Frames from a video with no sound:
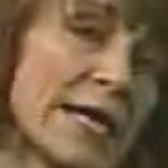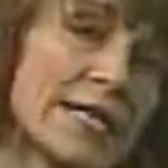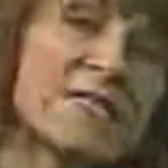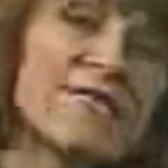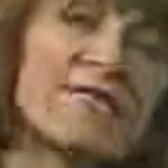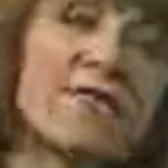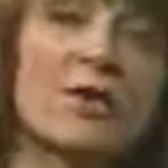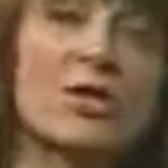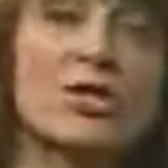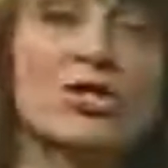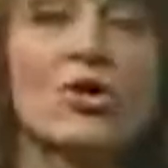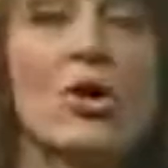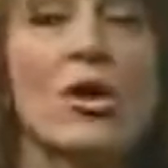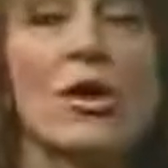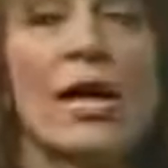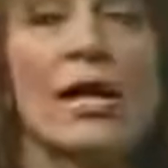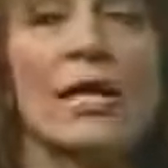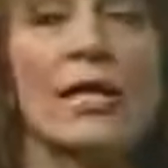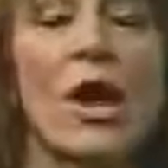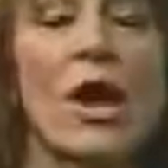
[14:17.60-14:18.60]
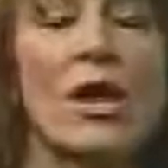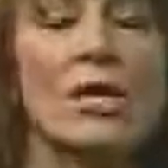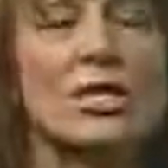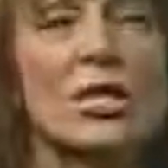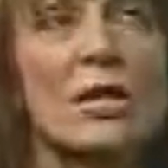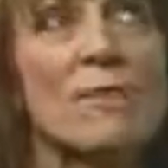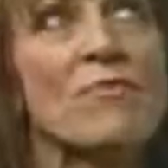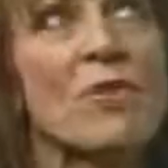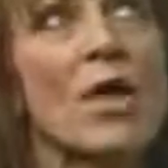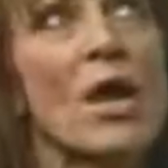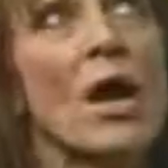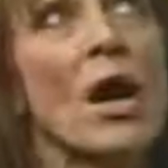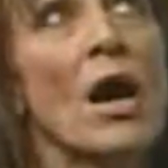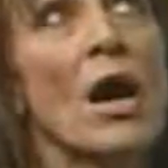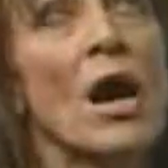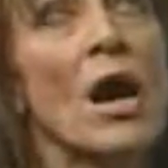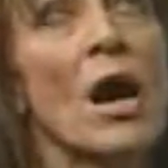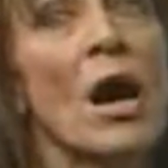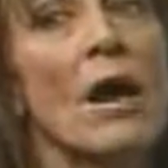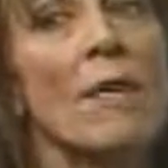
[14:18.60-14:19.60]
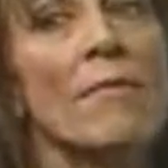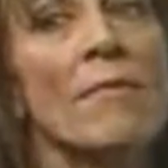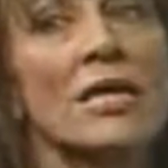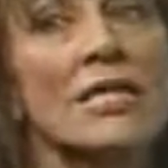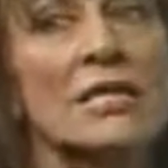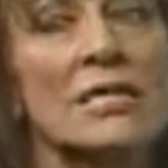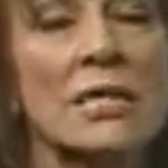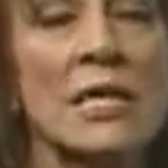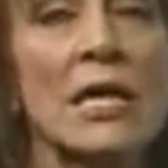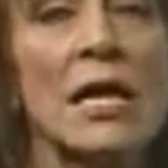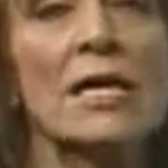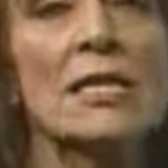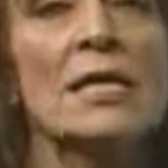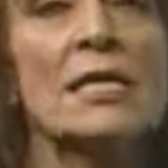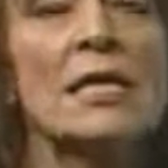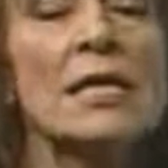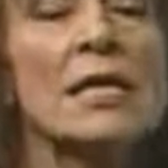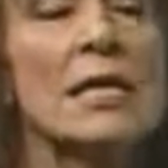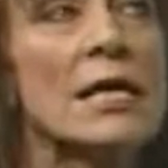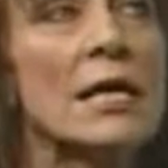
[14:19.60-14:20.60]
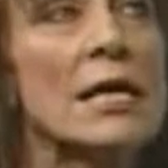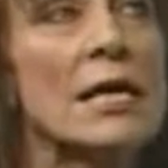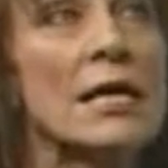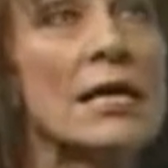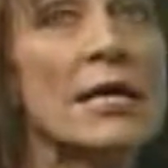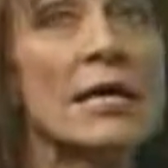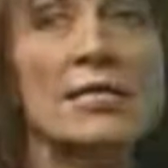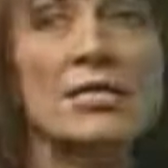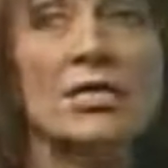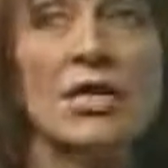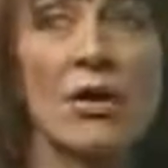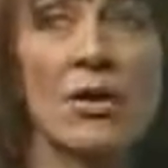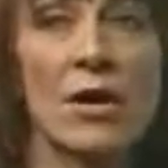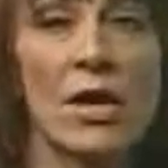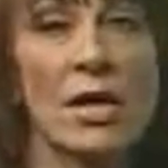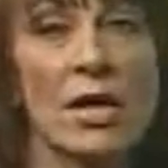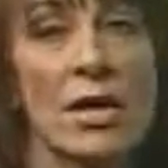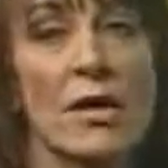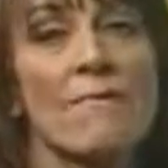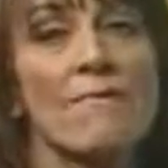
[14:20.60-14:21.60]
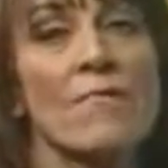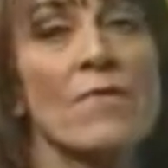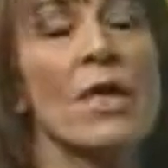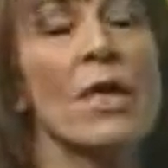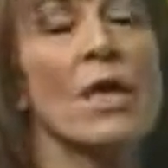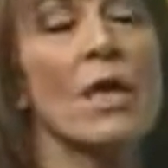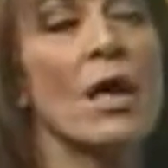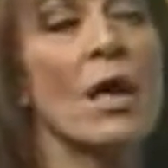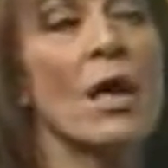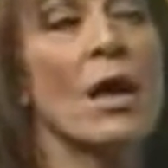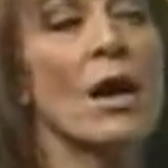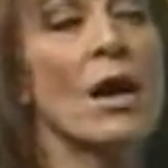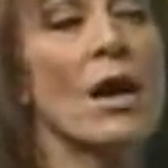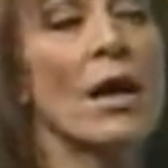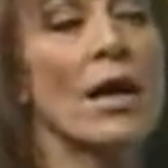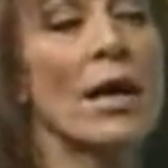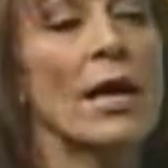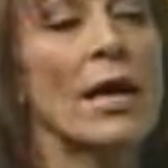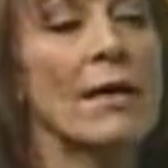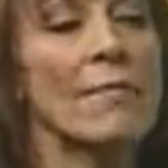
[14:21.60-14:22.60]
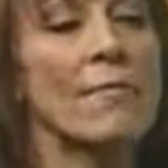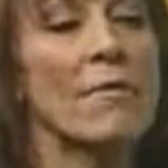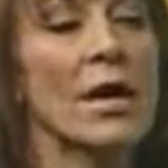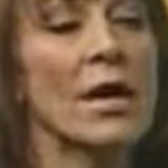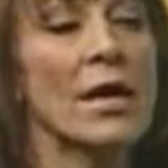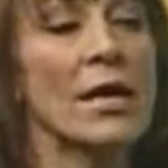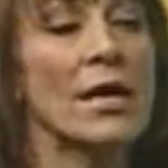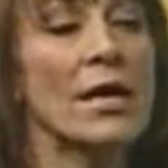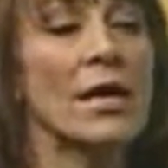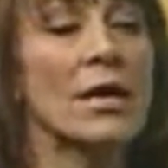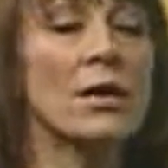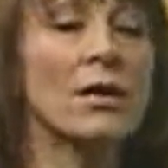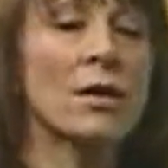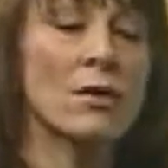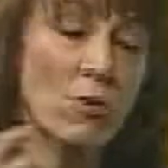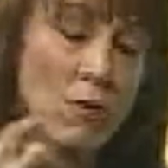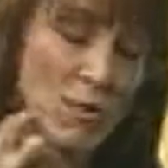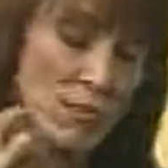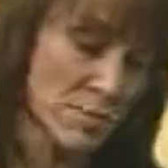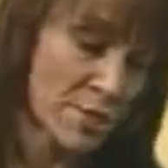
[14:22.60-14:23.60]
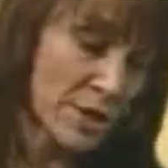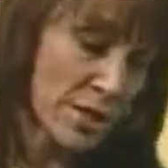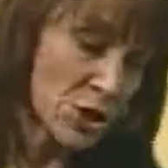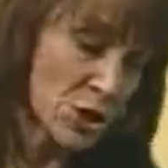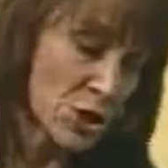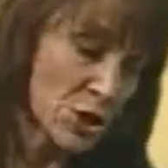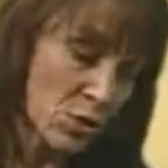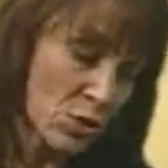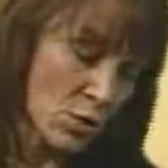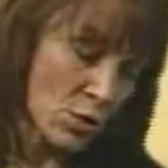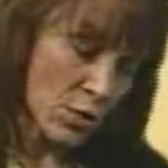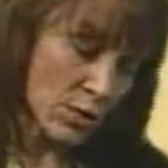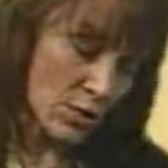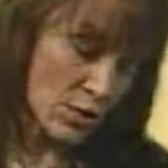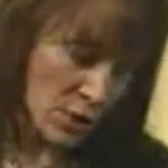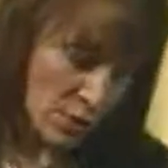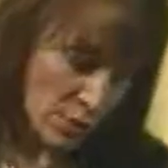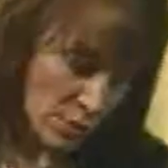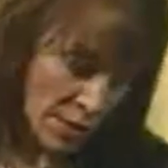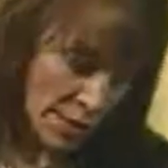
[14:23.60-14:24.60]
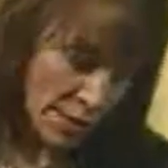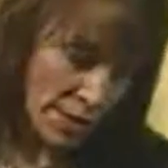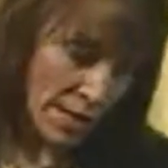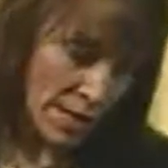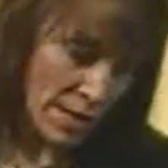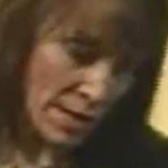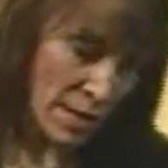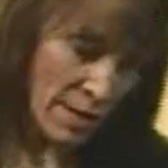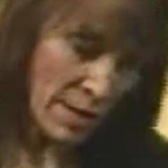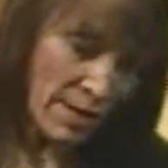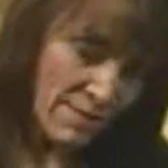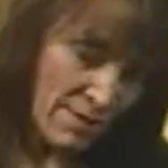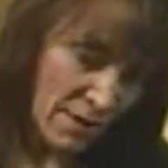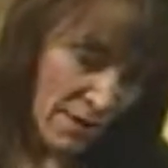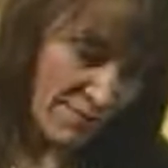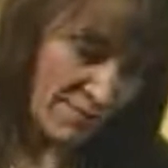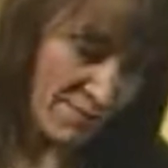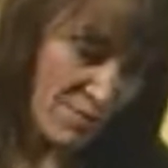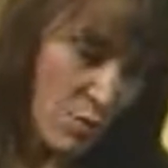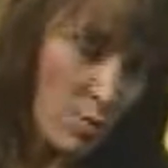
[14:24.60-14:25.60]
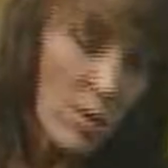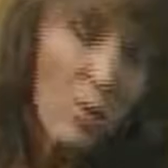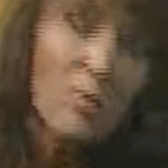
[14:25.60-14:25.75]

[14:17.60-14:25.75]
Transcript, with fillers: it's a very strong antioxidant. Uh, my son, uh, Derek, at my uh, Grover Beach store, there was a, uh, a, former